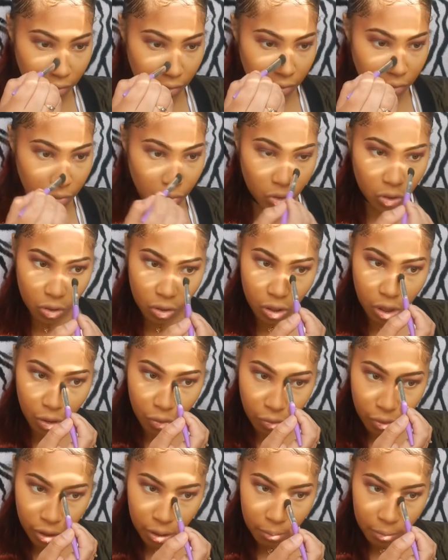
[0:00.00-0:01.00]
I'm just gonna
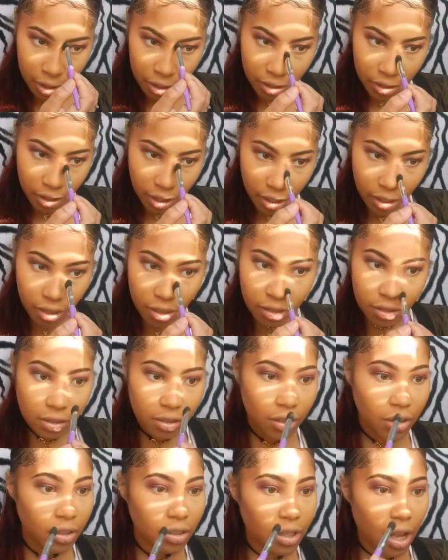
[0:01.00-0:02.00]
really put that
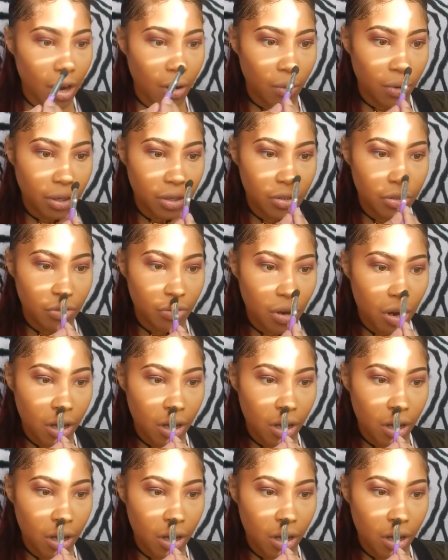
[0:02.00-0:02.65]
because I don't want it too